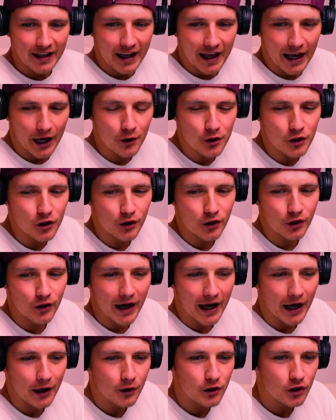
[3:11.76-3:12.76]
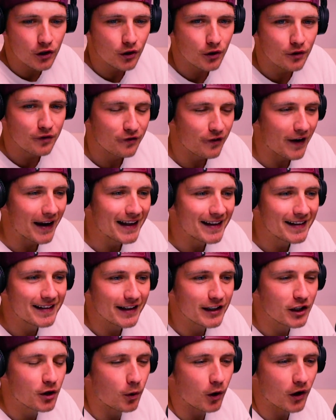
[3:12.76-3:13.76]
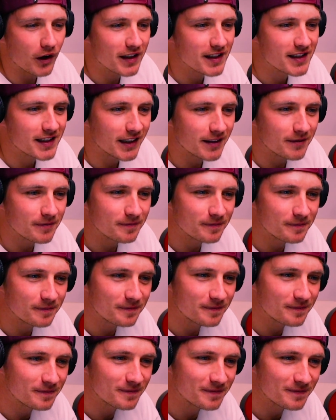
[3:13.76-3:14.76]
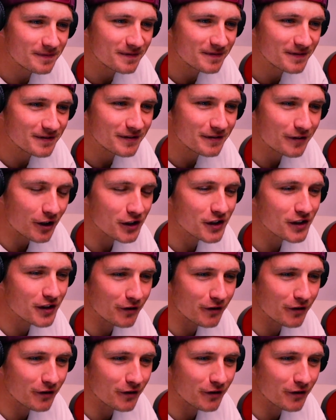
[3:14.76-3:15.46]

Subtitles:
how you finding quarantine? First